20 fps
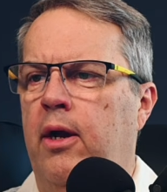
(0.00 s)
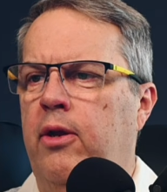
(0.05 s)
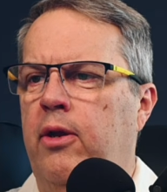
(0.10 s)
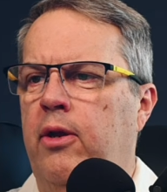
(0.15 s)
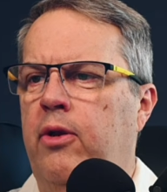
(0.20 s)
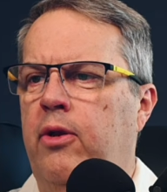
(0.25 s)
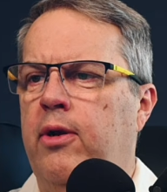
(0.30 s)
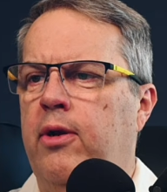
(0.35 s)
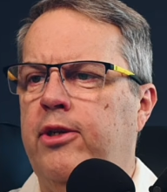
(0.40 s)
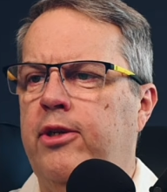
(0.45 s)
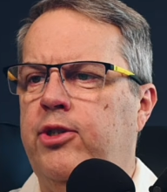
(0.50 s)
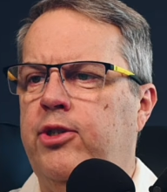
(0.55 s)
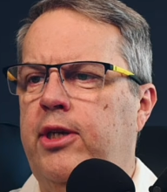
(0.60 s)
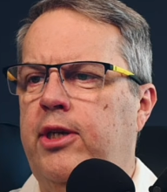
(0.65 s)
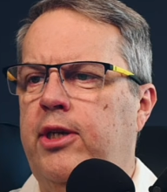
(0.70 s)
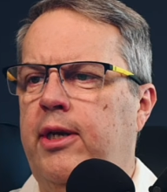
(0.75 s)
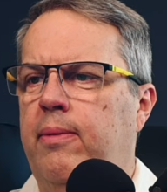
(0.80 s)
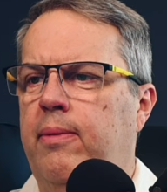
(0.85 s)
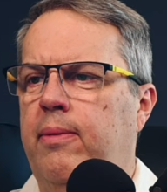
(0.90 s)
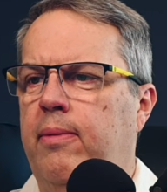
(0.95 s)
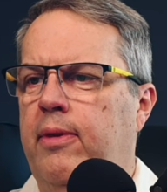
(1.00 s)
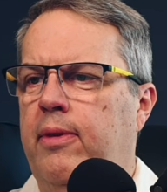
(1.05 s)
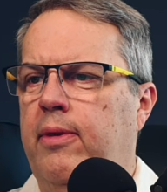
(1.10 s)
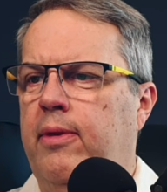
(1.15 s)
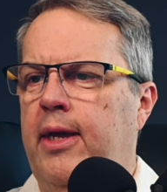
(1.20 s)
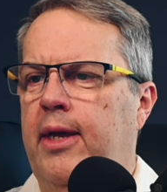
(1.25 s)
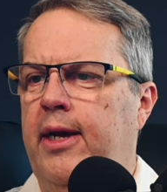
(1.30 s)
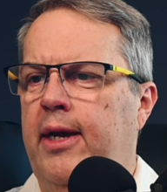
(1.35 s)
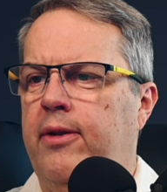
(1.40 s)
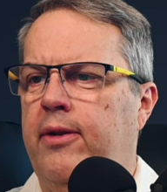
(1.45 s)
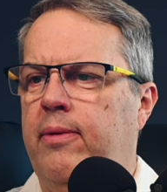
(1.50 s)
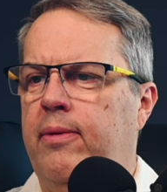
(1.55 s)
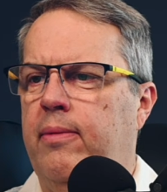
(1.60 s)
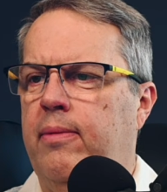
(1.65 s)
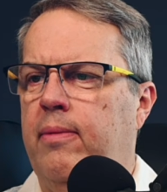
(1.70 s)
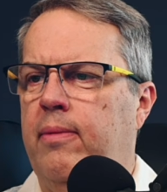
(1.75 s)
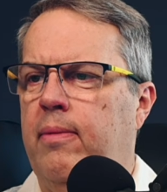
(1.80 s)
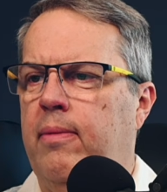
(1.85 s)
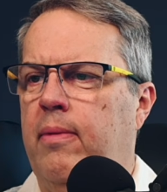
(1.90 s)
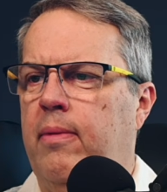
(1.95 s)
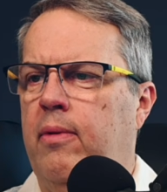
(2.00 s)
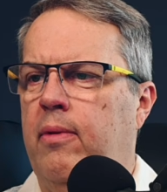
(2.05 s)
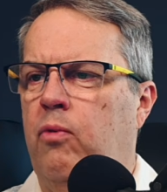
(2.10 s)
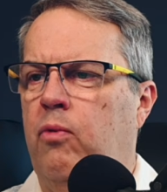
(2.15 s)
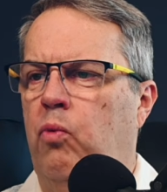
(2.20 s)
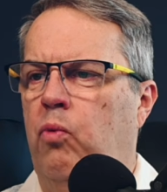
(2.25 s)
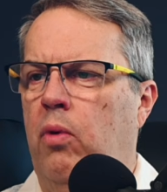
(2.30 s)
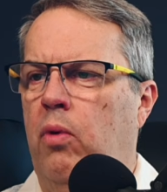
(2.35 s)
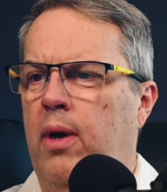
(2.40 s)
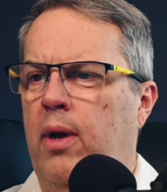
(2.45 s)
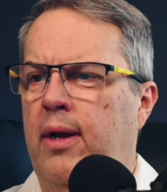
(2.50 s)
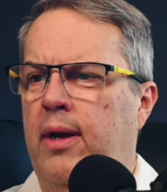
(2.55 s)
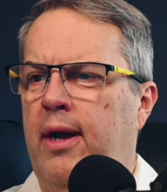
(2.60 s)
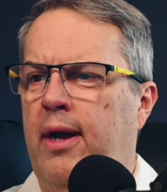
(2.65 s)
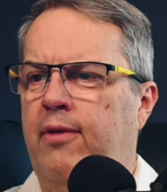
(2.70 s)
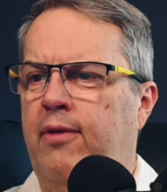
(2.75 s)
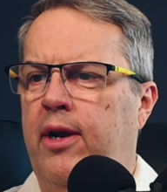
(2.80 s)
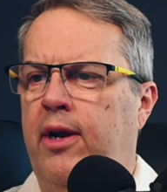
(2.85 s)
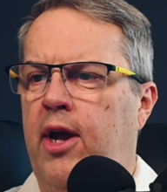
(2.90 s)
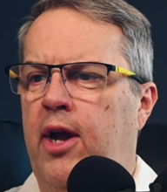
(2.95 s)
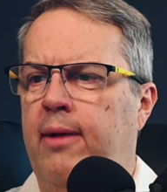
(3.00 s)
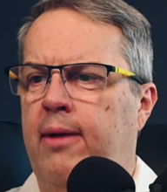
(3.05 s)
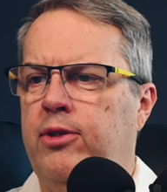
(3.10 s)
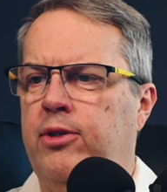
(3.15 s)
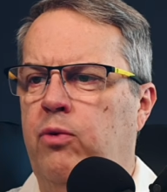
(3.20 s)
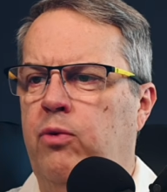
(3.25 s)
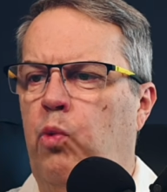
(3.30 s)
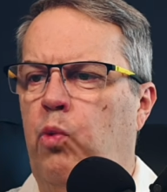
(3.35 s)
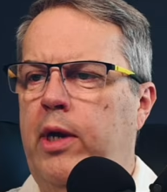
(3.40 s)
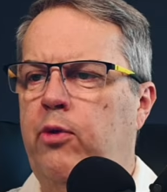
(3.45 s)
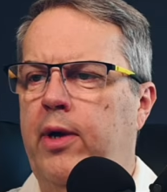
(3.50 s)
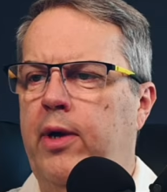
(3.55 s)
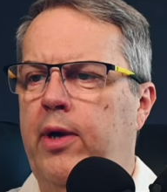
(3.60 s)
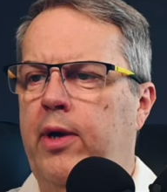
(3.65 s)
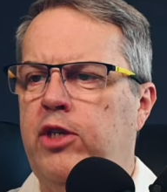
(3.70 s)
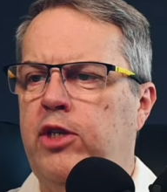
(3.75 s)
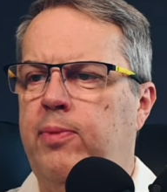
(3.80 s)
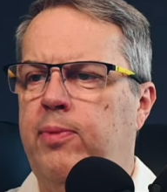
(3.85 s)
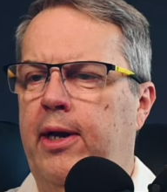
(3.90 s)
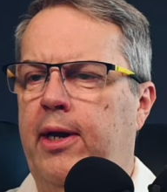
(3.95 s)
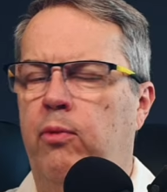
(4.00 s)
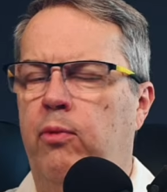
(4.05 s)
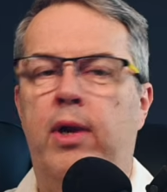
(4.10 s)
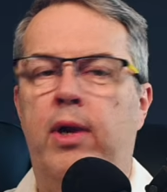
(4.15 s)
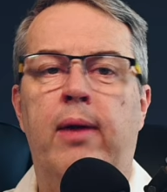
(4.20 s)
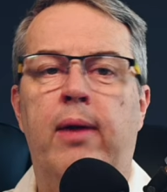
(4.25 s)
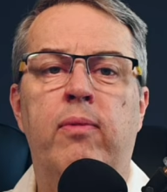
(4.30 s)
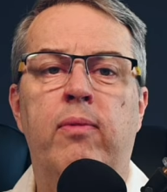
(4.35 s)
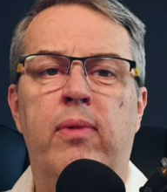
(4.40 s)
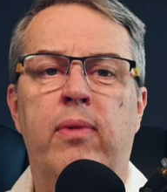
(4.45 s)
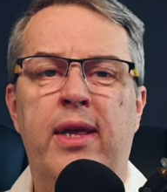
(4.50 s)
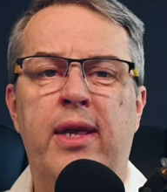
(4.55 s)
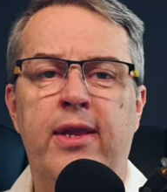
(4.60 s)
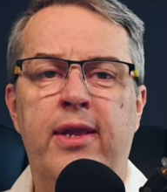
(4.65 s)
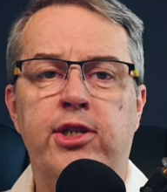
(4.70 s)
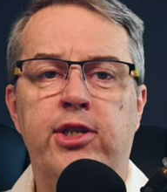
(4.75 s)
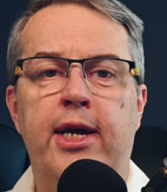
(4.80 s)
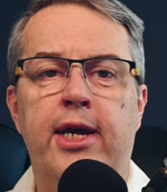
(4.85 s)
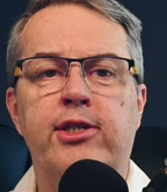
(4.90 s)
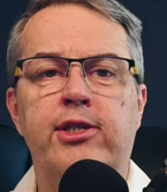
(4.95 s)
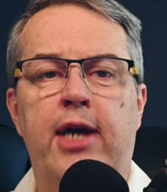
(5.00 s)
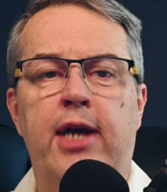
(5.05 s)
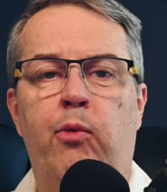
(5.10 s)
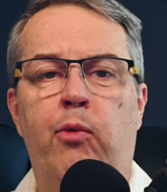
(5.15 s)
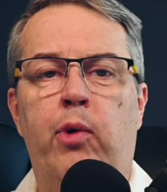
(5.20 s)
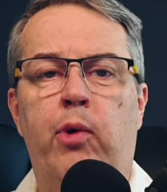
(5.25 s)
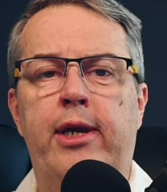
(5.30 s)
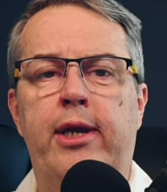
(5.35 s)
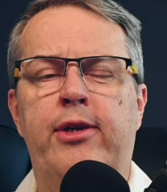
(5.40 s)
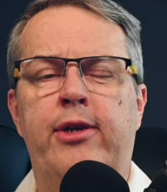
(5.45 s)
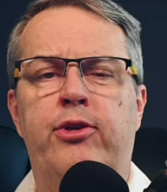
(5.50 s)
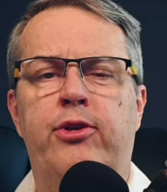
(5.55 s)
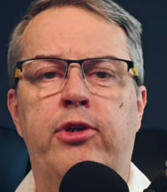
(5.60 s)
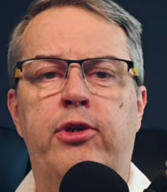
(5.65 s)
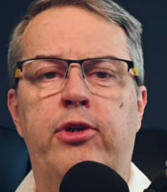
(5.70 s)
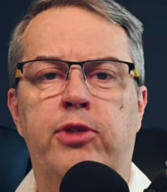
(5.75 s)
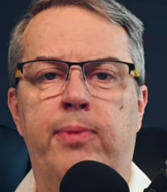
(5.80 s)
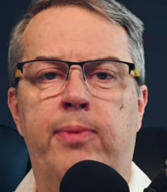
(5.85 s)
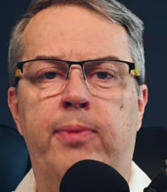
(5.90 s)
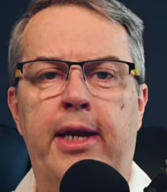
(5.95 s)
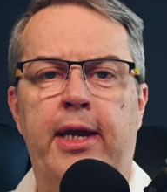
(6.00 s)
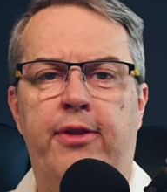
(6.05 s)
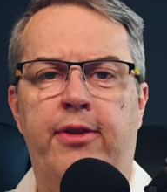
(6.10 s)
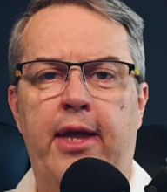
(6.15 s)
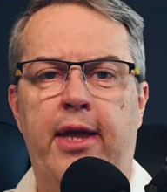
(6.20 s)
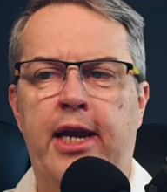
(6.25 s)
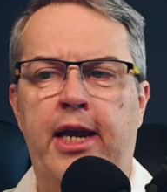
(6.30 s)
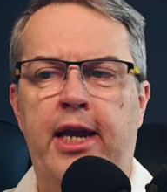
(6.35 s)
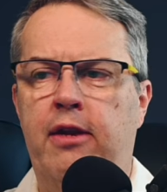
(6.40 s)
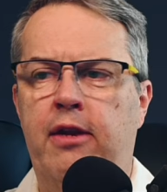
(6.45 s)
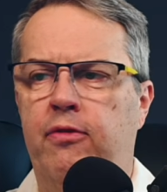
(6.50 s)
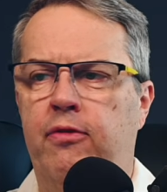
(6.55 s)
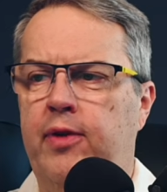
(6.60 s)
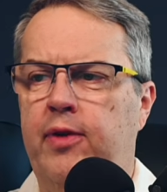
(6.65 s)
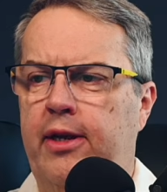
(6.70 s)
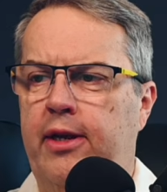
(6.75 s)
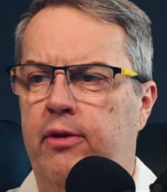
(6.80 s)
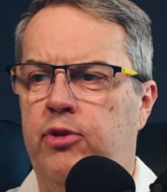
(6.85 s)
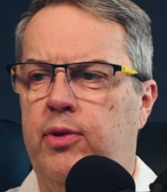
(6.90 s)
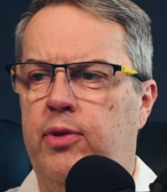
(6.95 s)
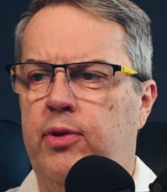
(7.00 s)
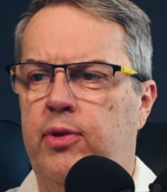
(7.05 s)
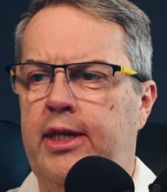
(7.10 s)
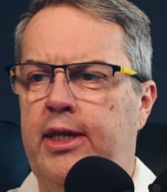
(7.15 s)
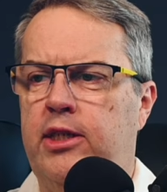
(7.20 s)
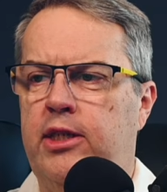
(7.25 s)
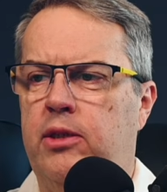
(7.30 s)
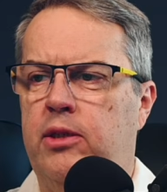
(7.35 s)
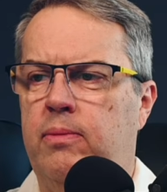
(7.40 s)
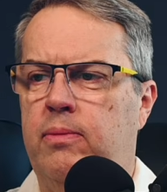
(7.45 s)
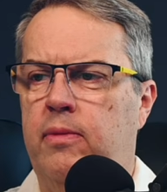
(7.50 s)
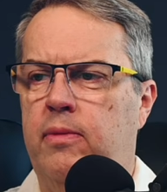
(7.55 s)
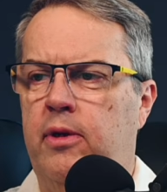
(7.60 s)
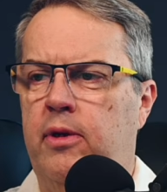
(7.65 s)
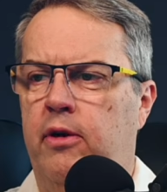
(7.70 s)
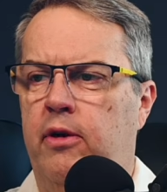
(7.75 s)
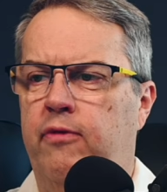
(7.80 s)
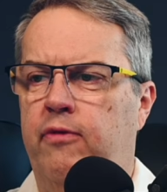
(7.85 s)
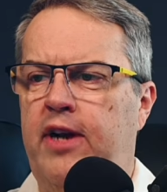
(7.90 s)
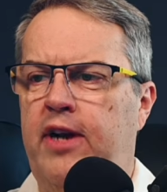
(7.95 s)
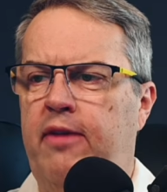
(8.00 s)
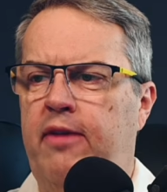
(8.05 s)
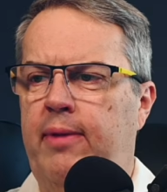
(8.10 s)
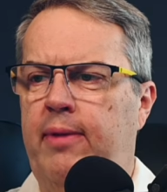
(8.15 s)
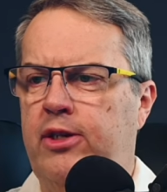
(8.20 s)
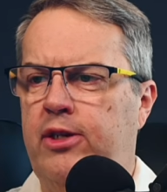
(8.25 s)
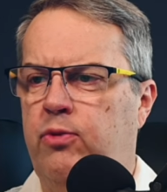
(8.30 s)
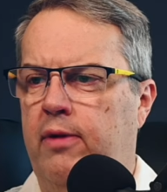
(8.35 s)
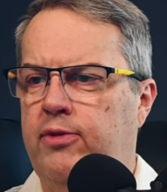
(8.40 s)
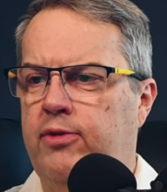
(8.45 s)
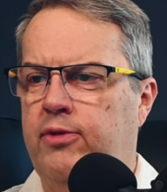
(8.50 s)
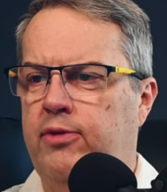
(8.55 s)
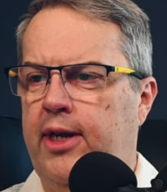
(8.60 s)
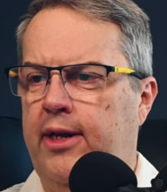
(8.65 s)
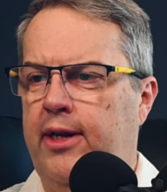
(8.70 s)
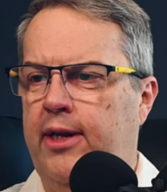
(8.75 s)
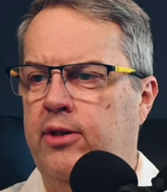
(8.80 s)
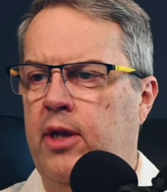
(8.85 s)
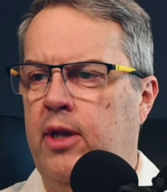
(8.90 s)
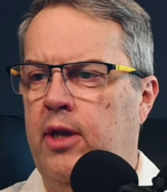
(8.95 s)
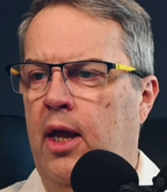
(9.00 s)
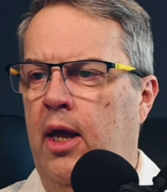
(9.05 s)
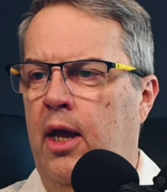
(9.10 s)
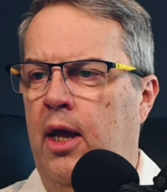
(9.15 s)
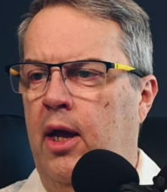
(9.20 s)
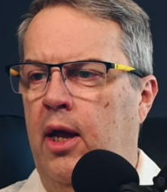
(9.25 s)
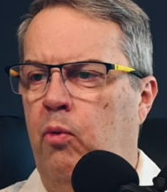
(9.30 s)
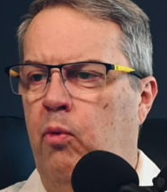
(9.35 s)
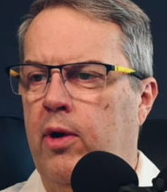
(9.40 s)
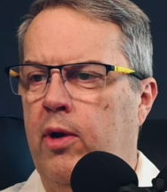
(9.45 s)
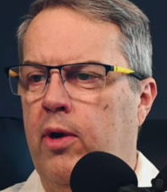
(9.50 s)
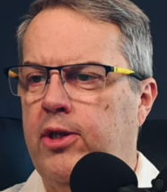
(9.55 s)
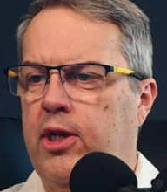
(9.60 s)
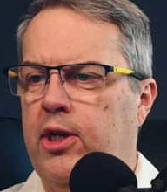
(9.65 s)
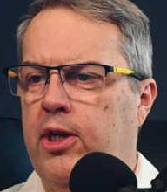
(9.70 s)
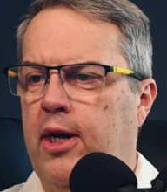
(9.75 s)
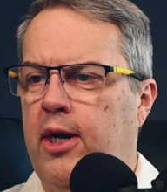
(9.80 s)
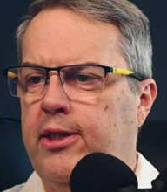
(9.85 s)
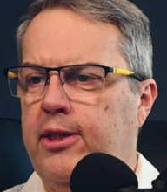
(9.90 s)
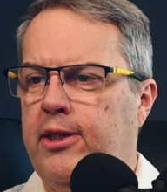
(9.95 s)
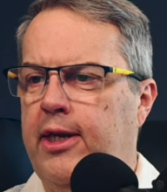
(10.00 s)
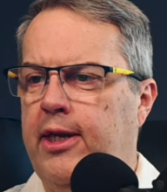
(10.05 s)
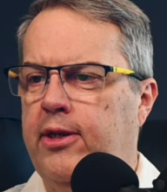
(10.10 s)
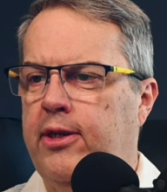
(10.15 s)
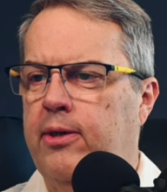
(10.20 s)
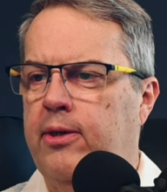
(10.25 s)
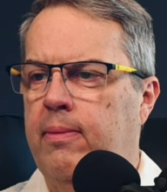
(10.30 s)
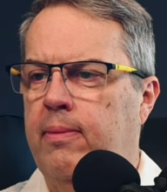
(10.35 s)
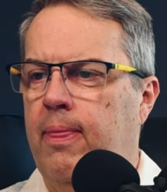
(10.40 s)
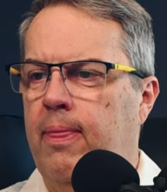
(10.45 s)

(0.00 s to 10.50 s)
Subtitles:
you're going to see that I've got an option. When do I display it? Well, in this case, I wanted it to display at the end of the video. So that's, 5 minutes, 12 seconds. What is the content?